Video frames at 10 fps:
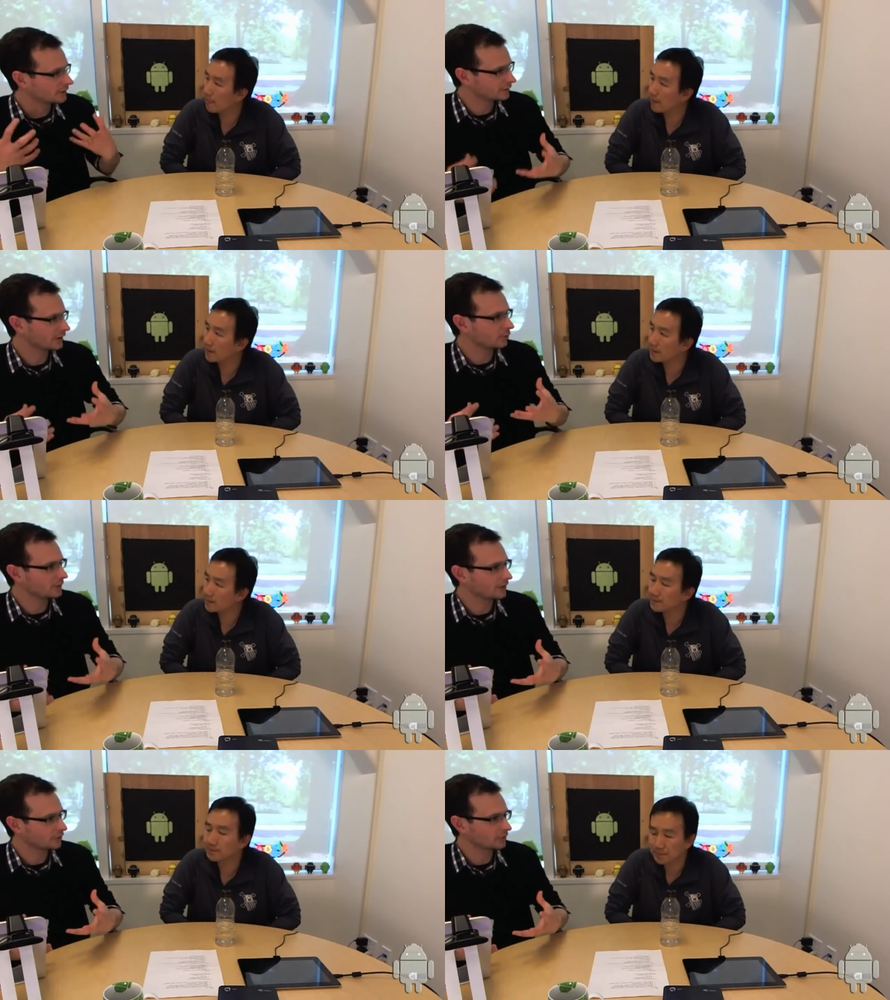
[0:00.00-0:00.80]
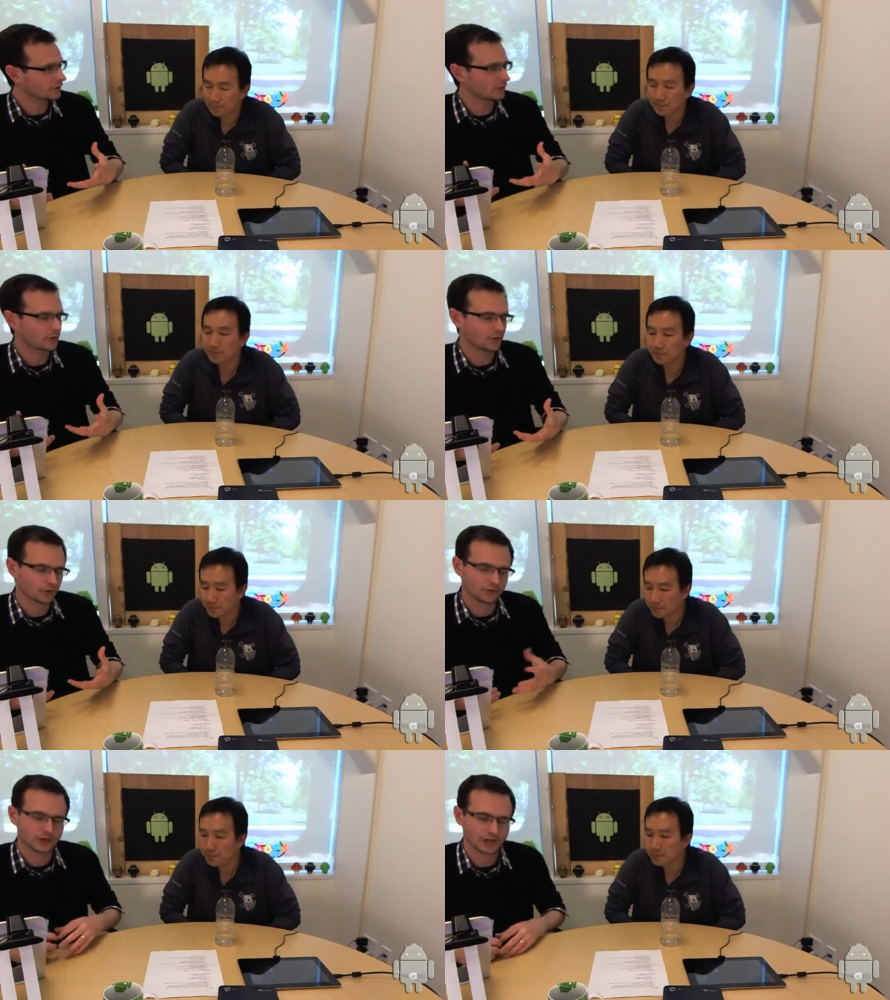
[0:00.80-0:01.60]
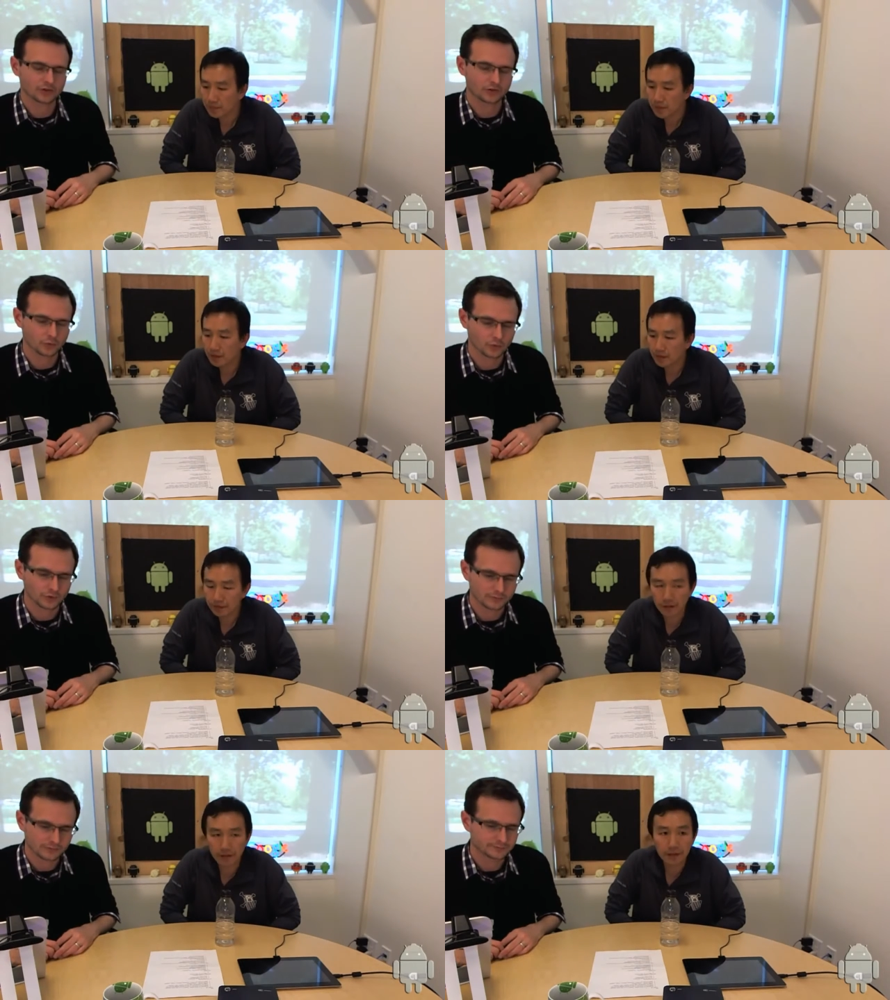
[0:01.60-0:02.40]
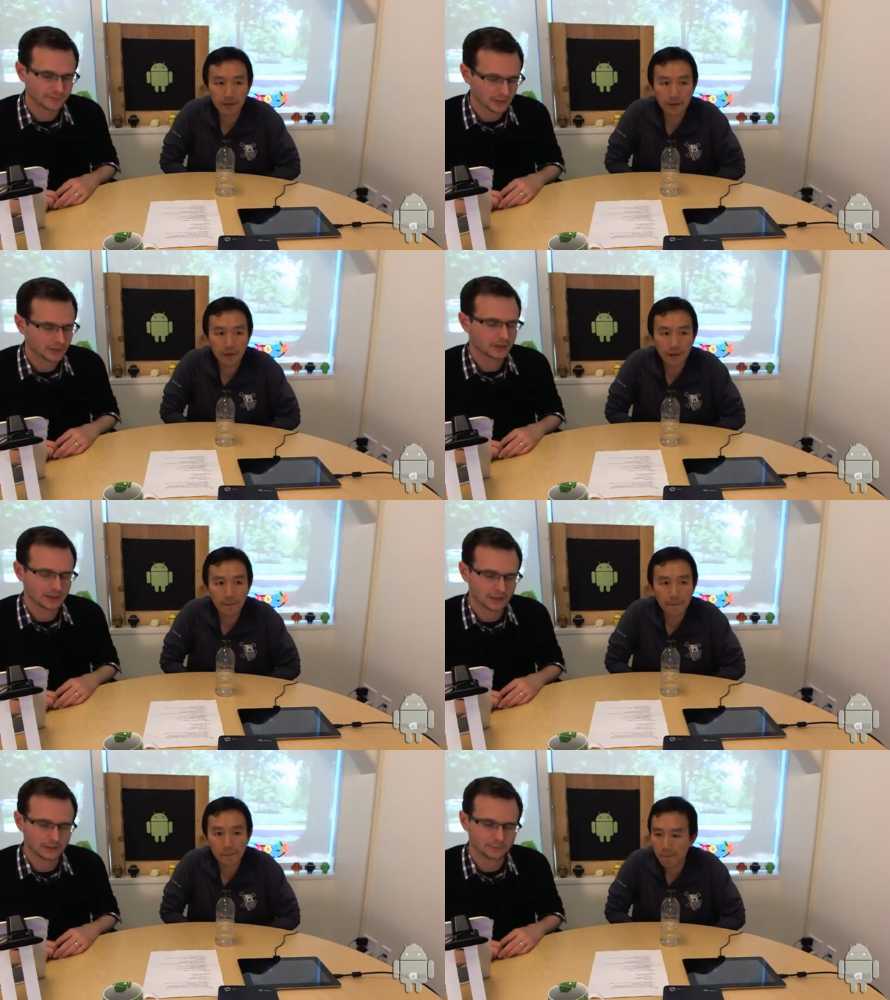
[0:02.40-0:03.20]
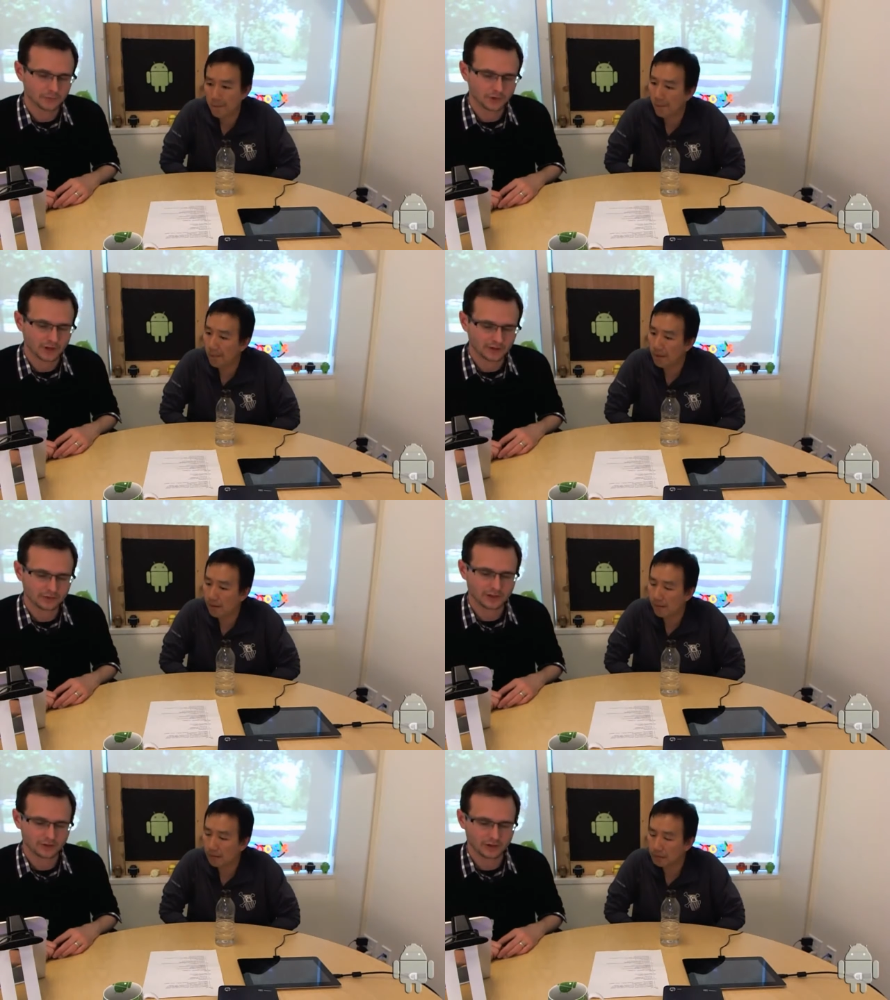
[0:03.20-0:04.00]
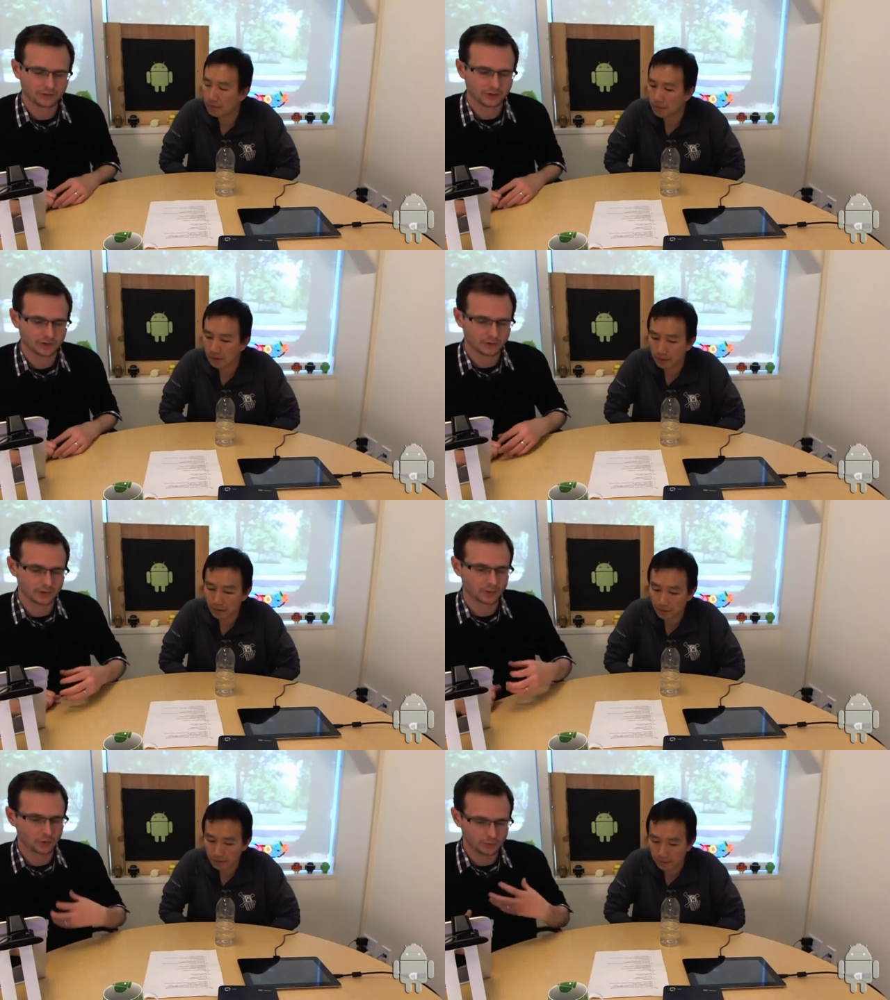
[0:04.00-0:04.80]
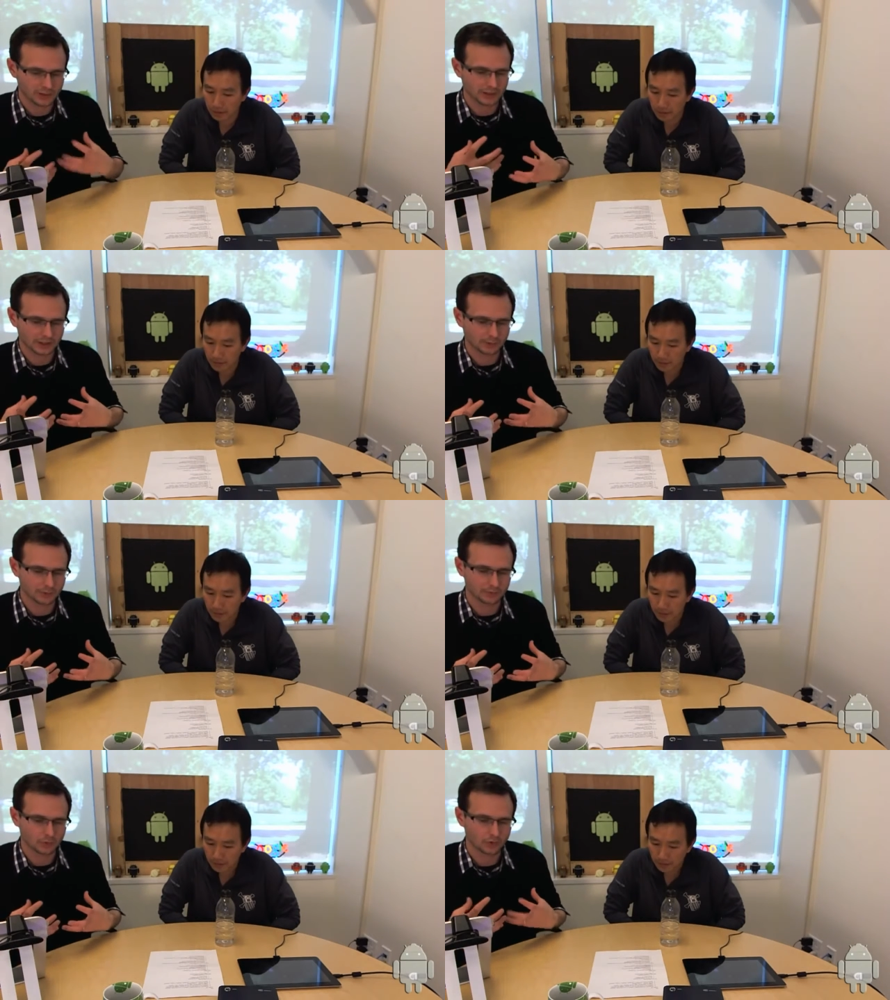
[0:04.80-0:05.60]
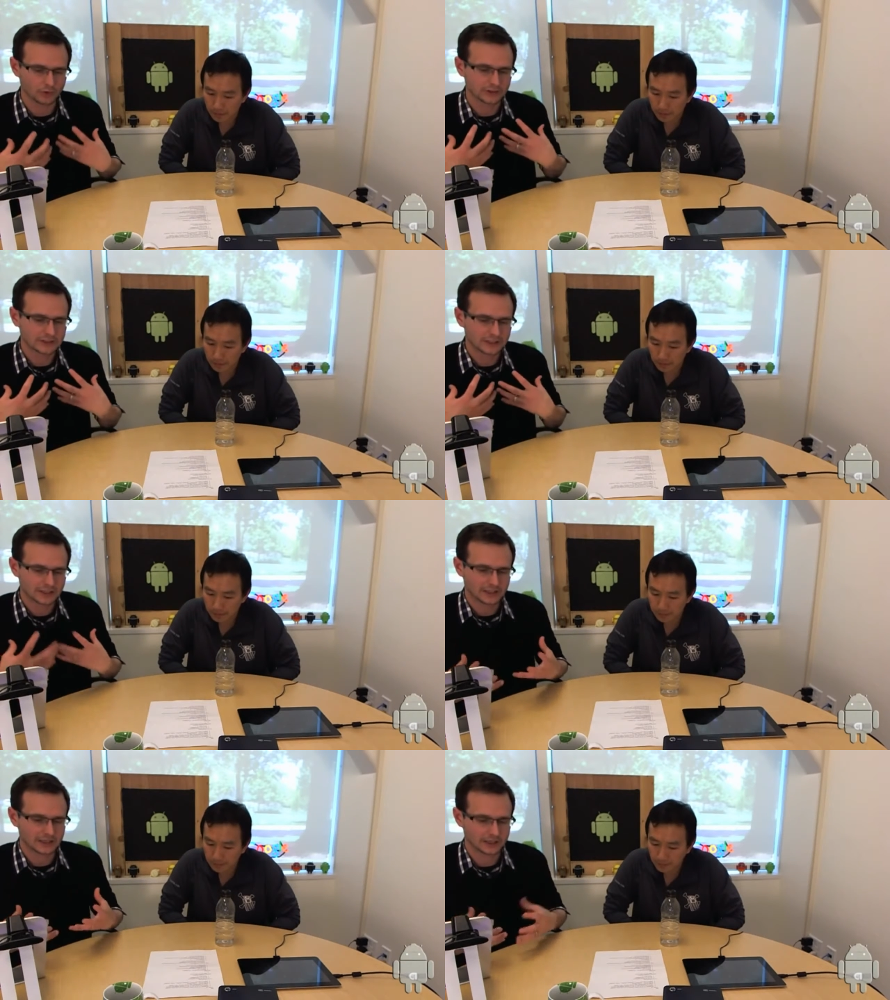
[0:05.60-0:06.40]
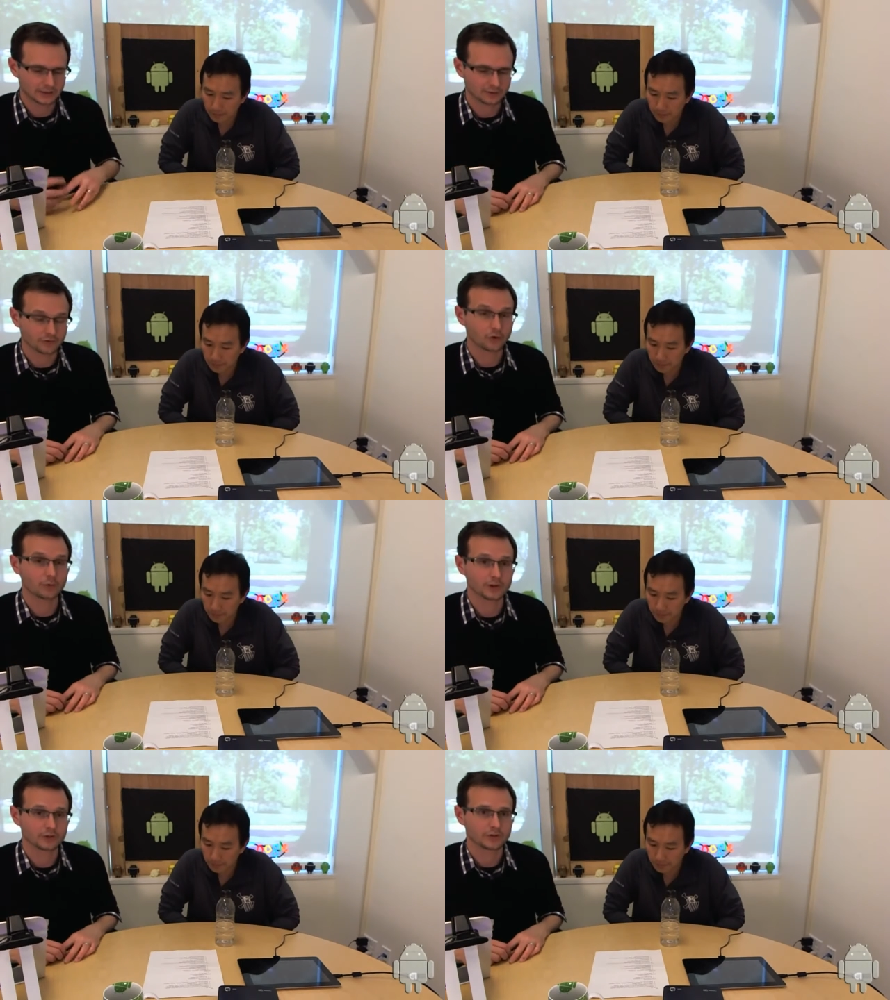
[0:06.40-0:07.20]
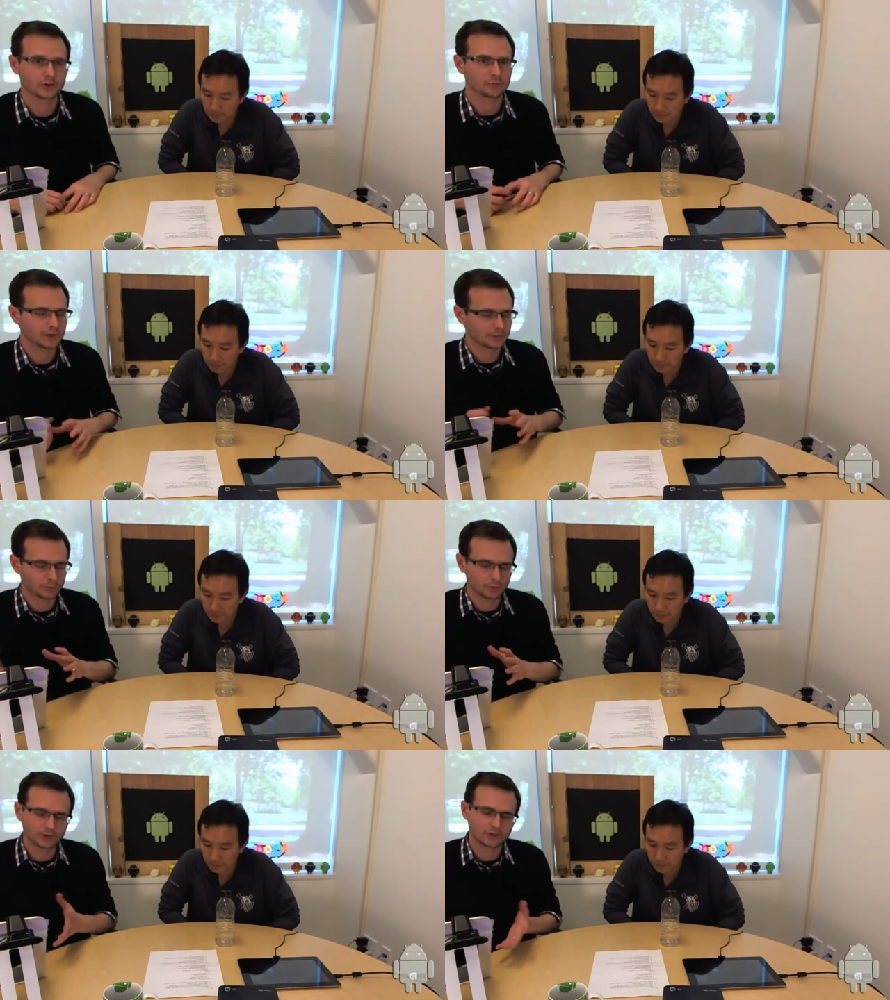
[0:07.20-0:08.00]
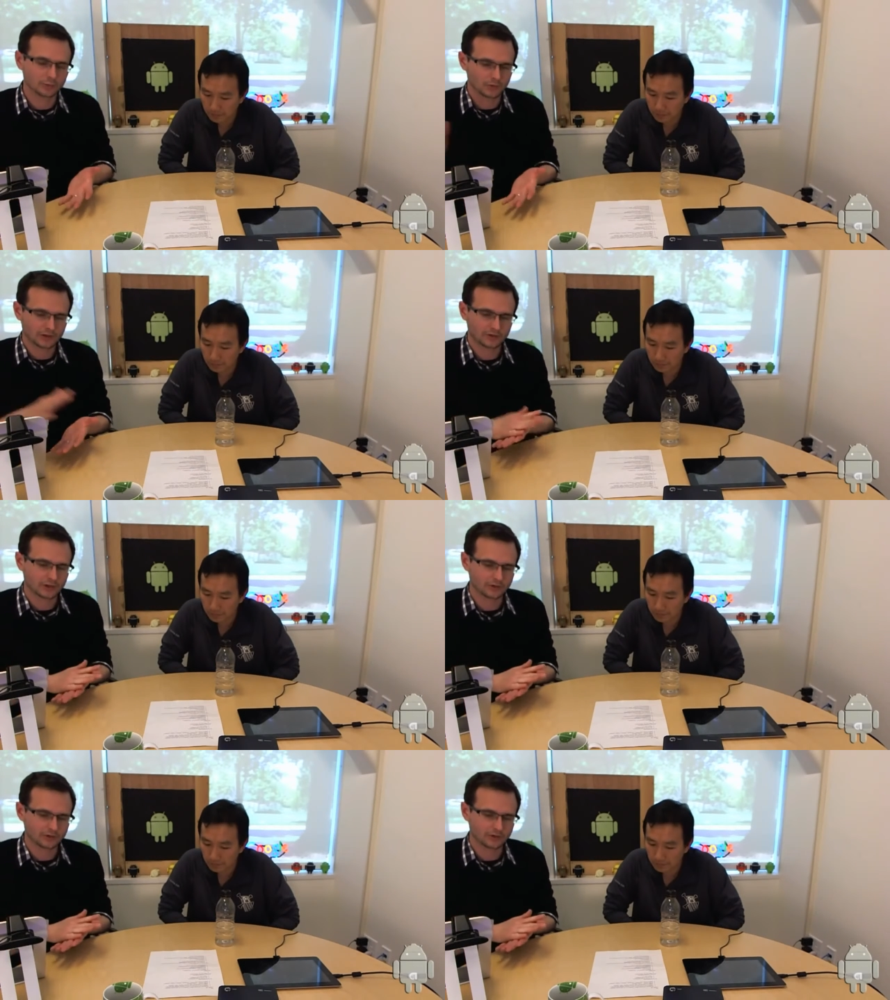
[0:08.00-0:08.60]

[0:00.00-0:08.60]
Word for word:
Speaker 1: that to tell me everything the notification would. Definitely. Yep. Um, so that's that's definitely something you want to be a little bit more uh, informative. You know, maybe bring some of that